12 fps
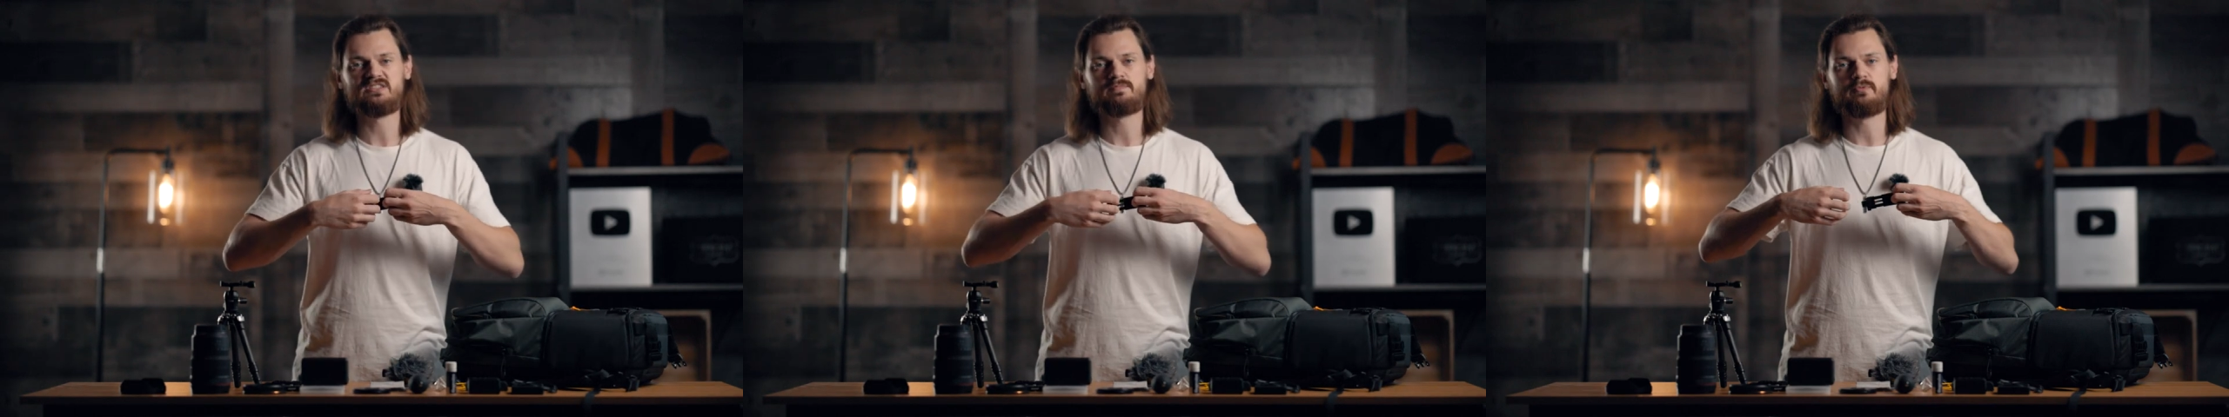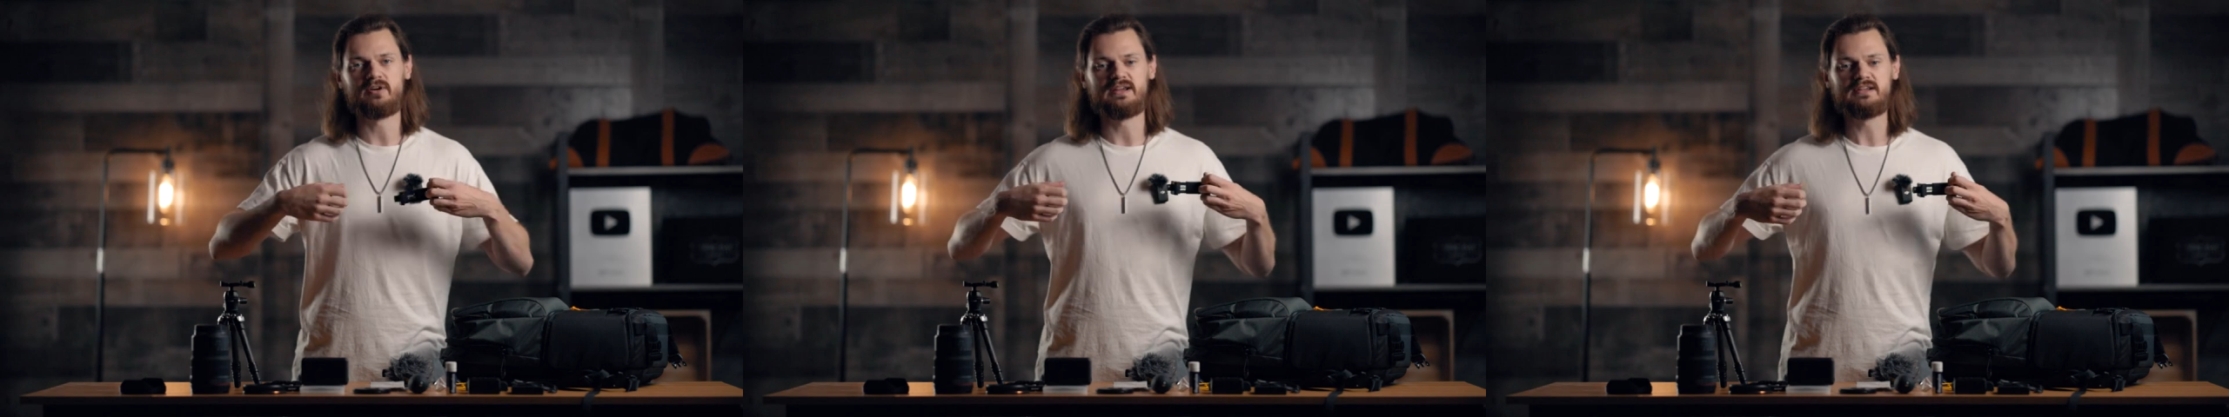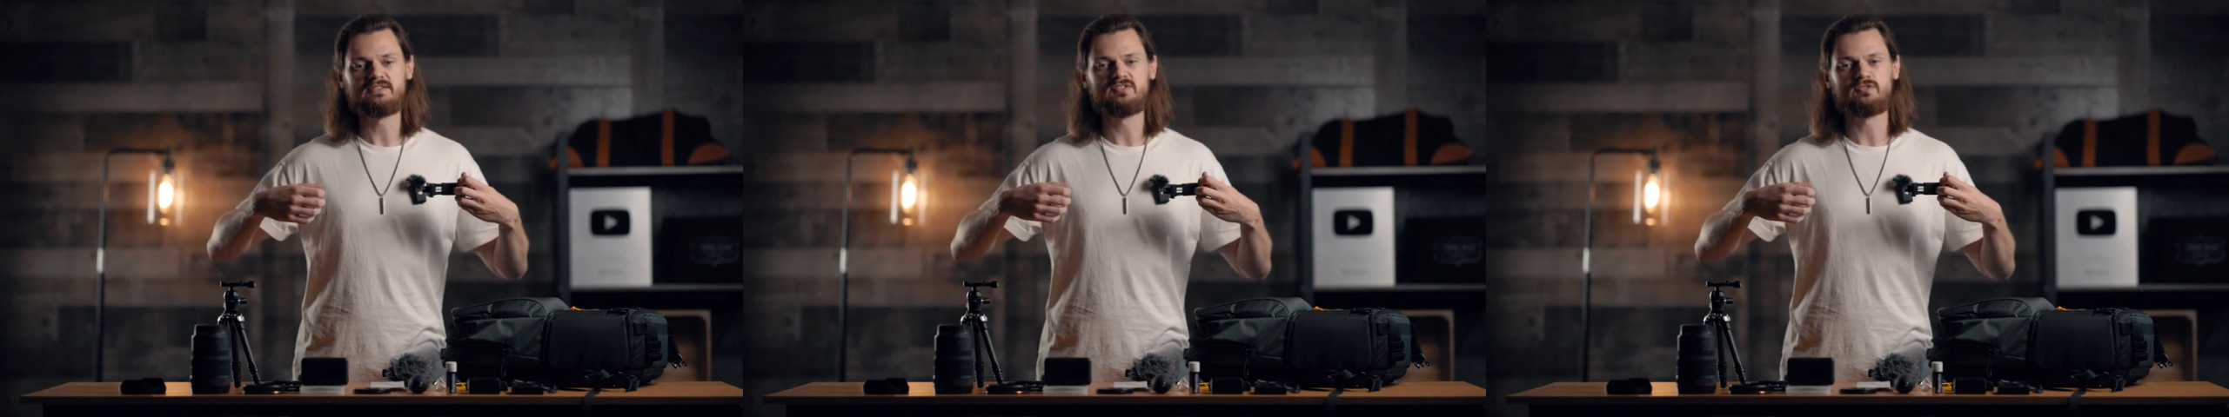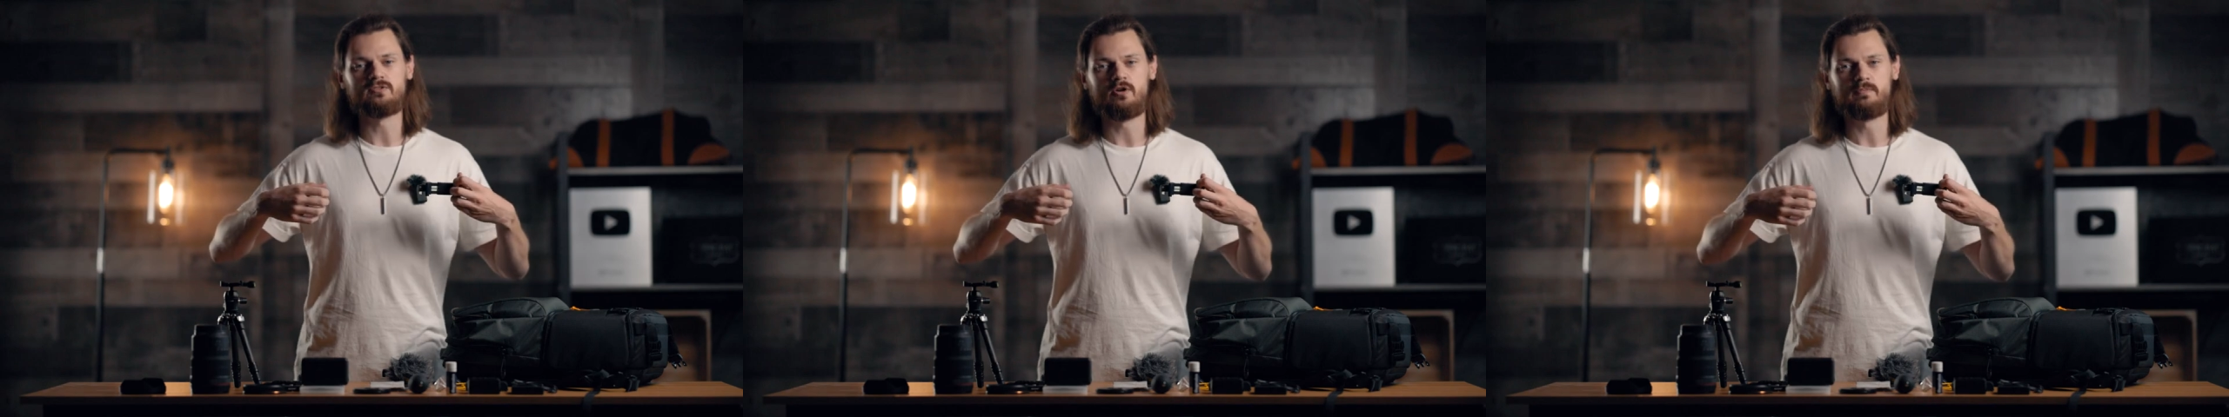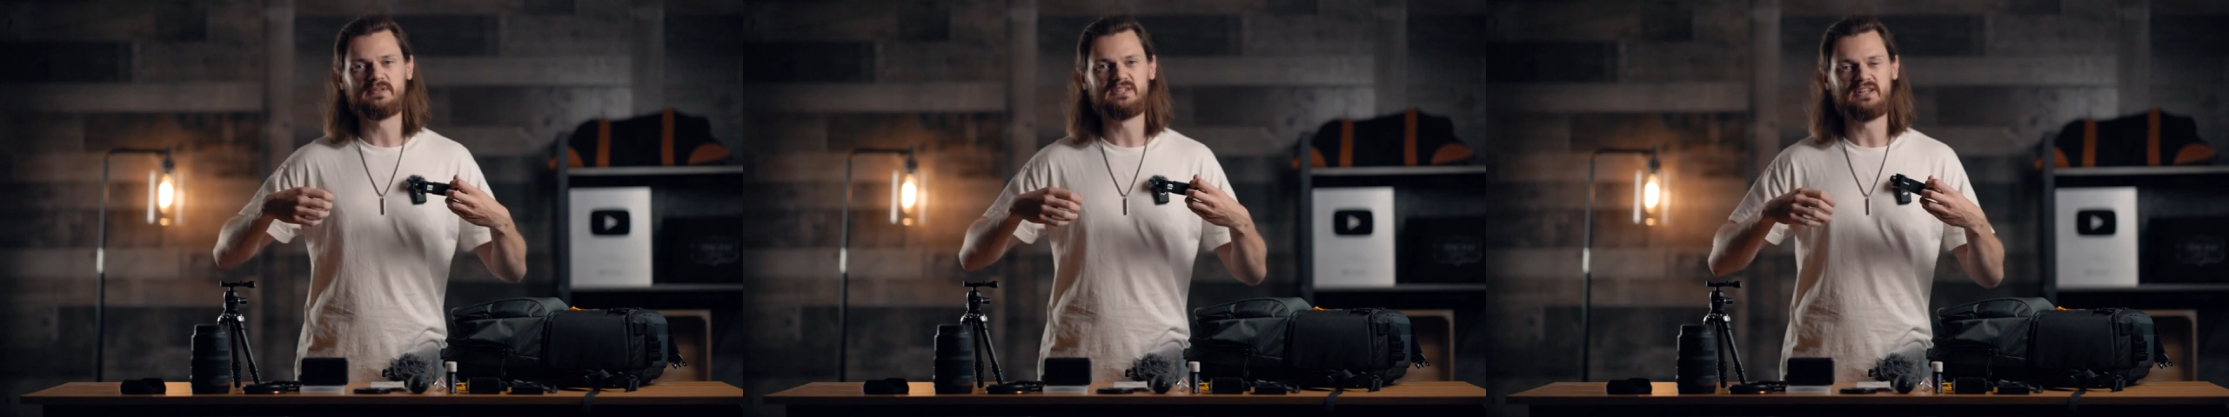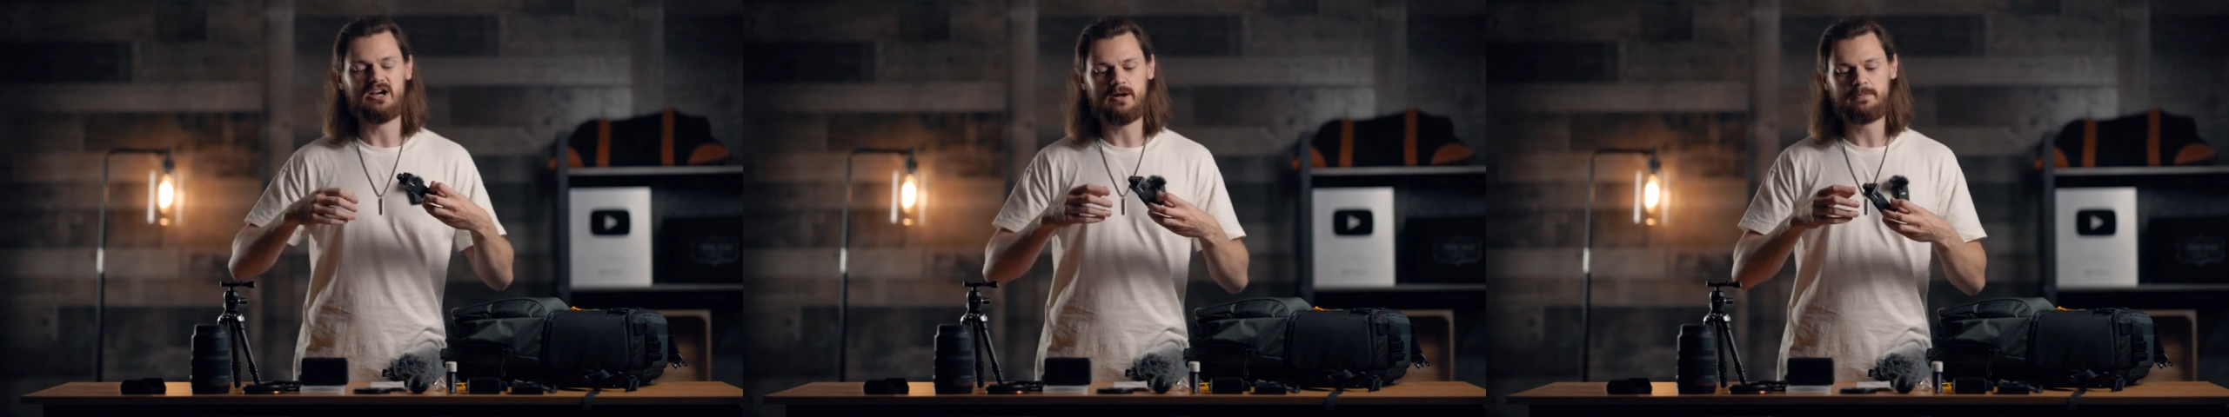springs to open
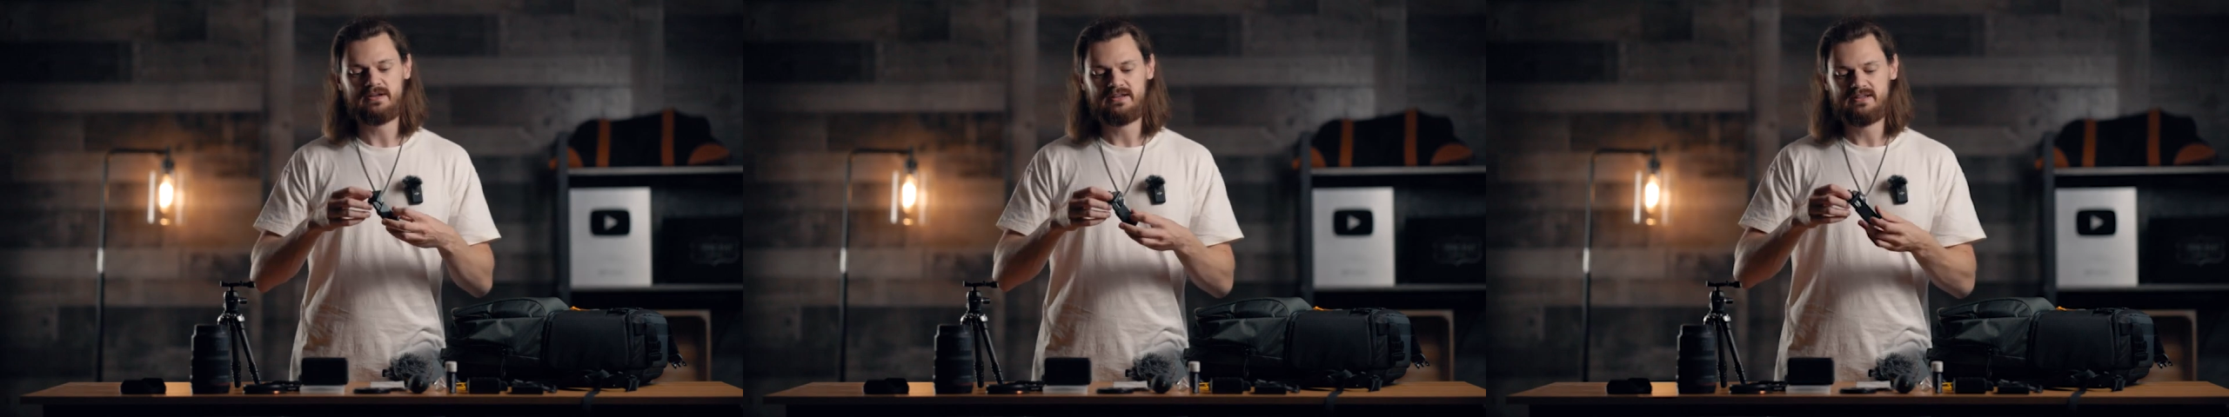it up.